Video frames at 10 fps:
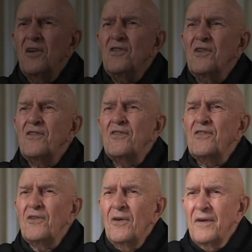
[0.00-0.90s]

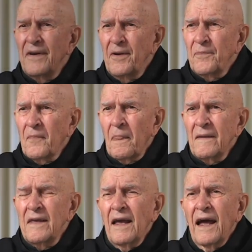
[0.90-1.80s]
understood
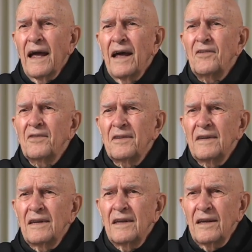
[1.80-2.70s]
as
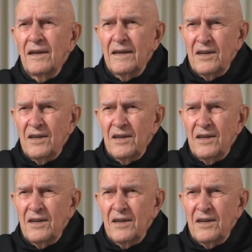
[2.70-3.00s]
the